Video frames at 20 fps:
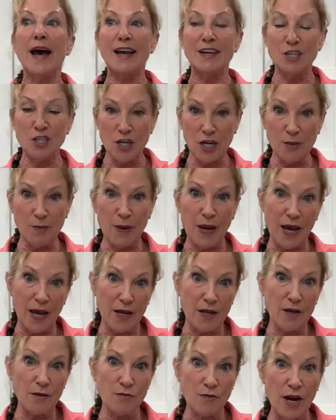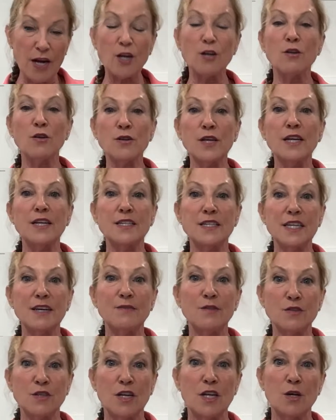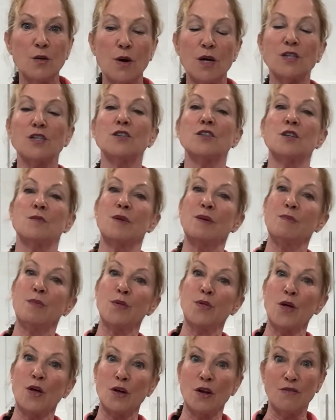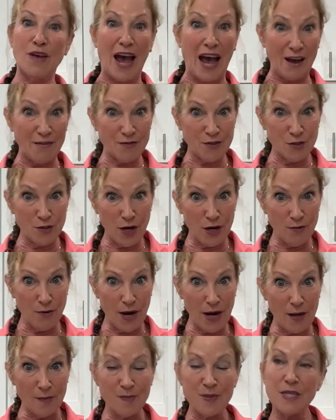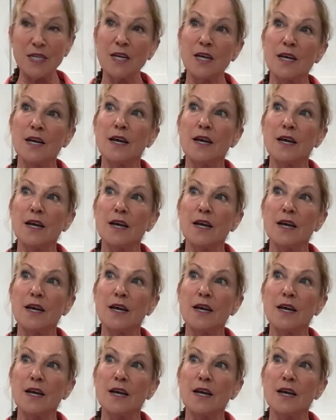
I check back regularly to see if there's any questions that people thought of after I wrapped.